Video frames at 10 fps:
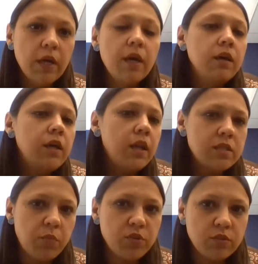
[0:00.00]
in a
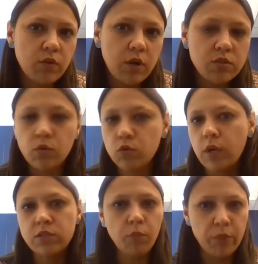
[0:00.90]
restructuring
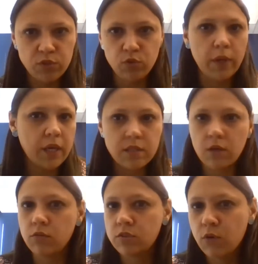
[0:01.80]
process, and in that
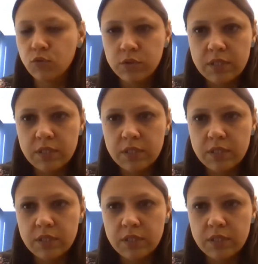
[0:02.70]
process,